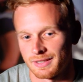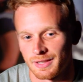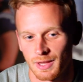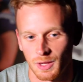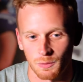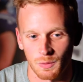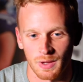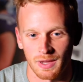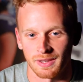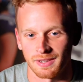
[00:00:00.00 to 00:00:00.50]
I
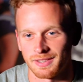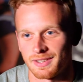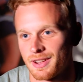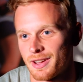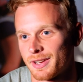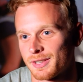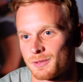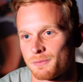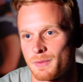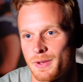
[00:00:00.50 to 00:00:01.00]
think we hit a
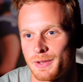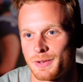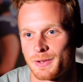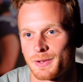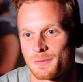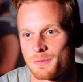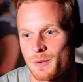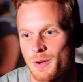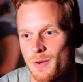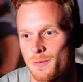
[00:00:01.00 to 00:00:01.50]
nice
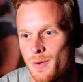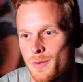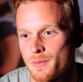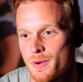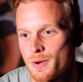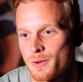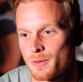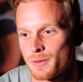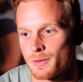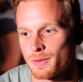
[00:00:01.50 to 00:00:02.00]
medium where we're
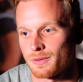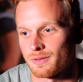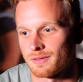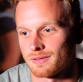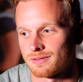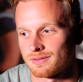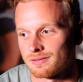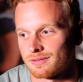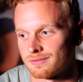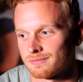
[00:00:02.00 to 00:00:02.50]
both
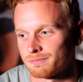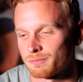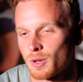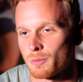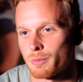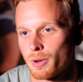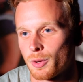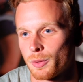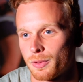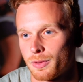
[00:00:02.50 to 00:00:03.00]

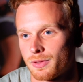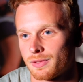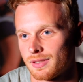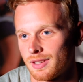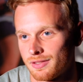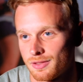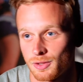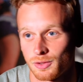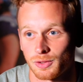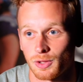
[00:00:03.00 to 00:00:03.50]

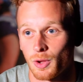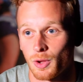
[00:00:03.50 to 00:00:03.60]
in the